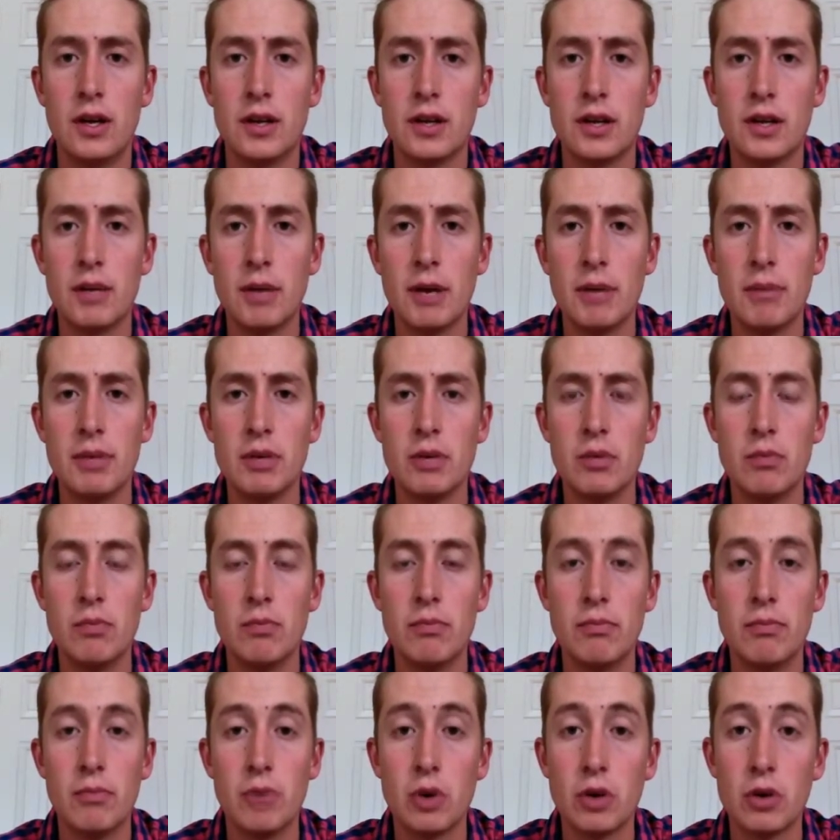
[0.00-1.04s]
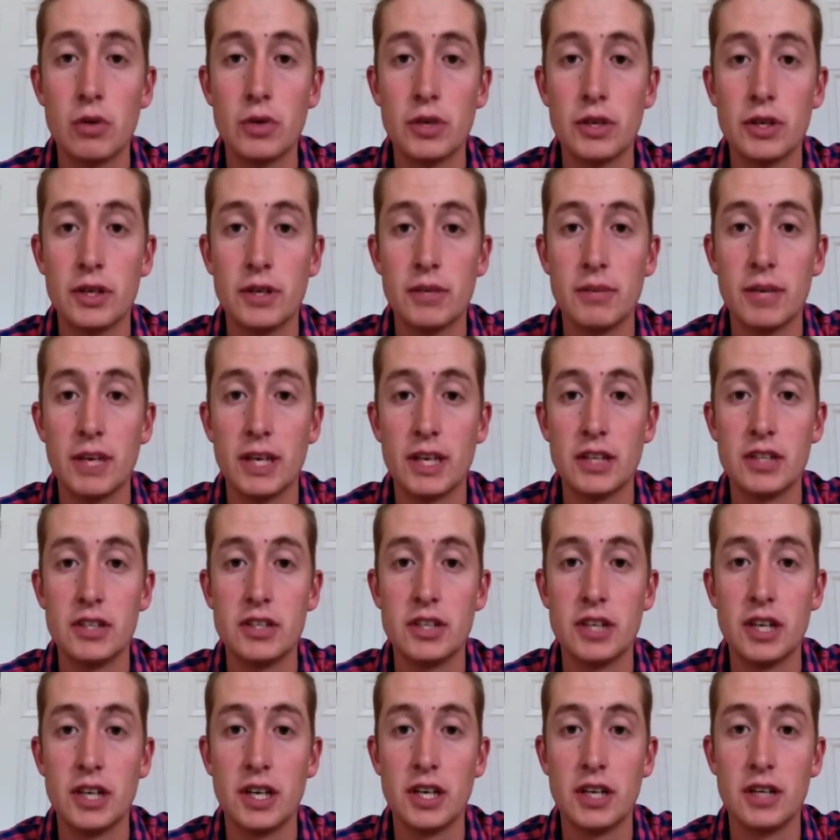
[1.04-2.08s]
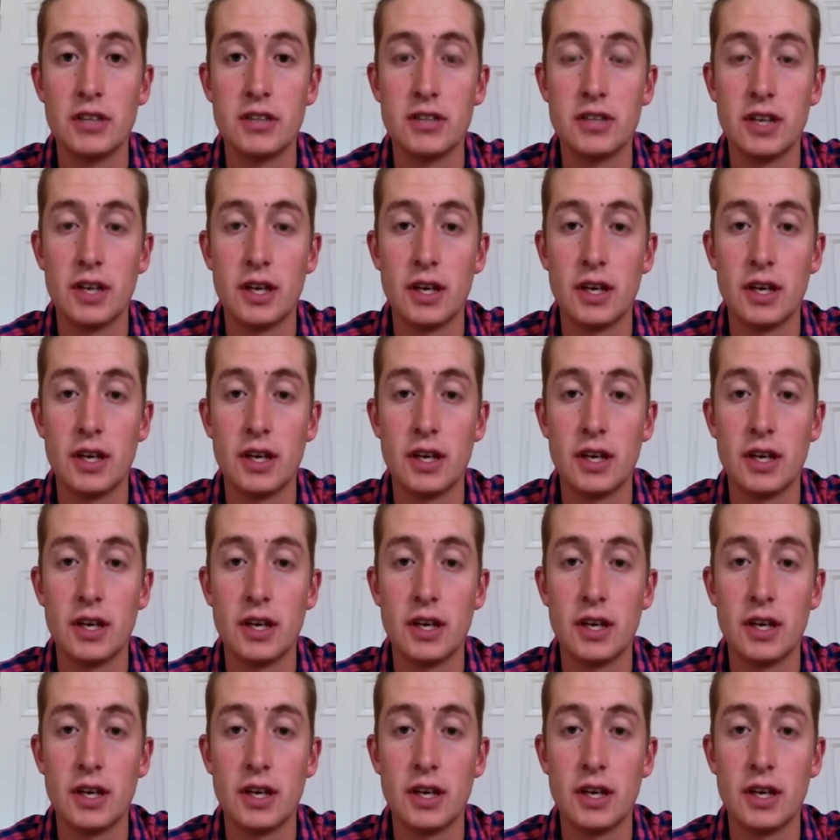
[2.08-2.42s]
they might be more willing to make a change,